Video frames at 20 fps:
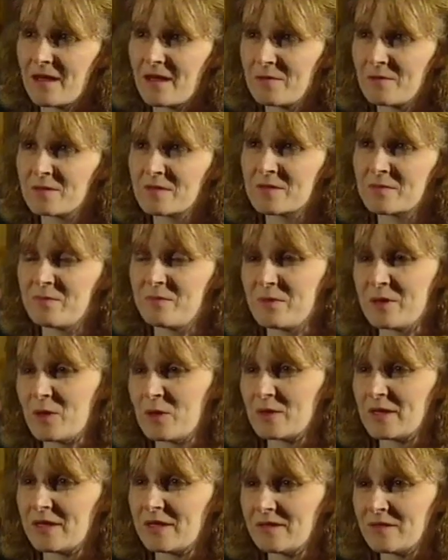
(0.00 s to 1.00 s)
It was
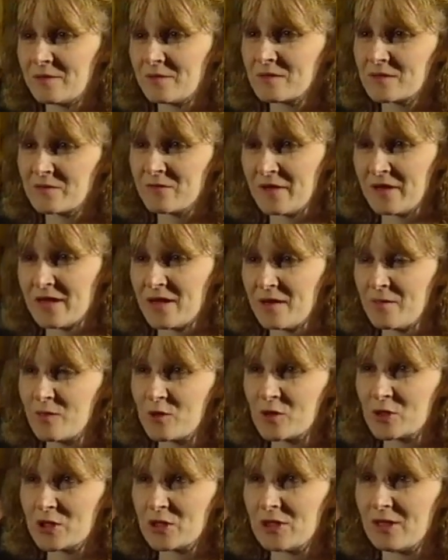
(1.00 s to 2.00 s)
brilliant. It's very
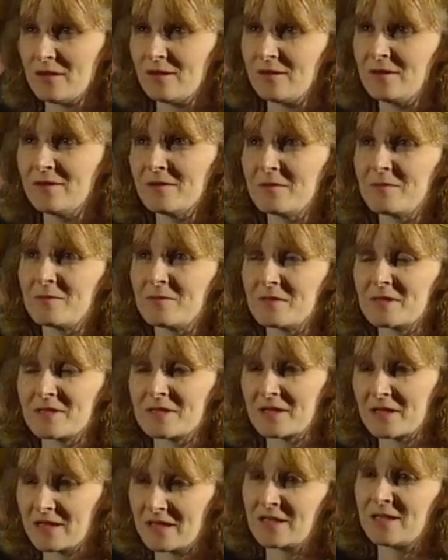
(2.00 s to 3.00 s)
emotional. It's
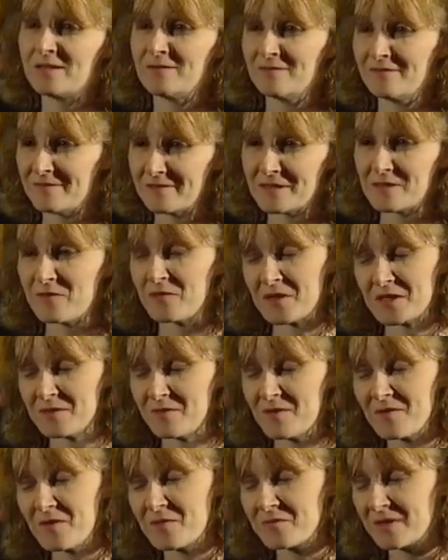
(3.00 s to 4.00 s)
great. It's the first time
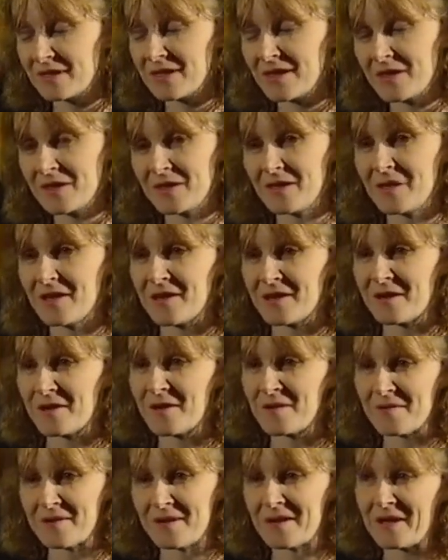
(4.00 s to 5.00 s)
I've ever been to theatre and I
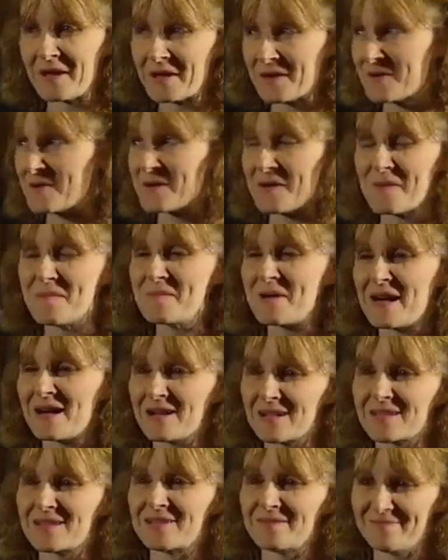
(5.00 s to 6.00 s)
think I'll come
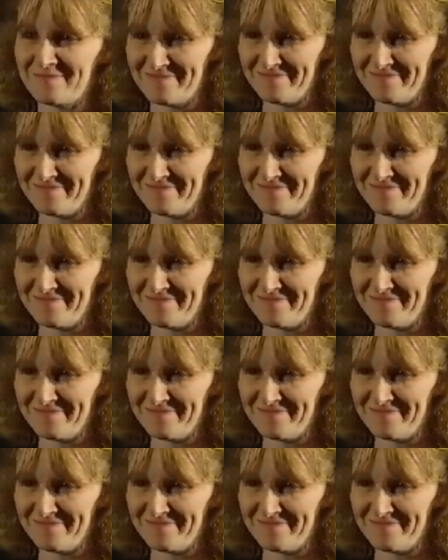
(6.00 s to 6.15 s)
back.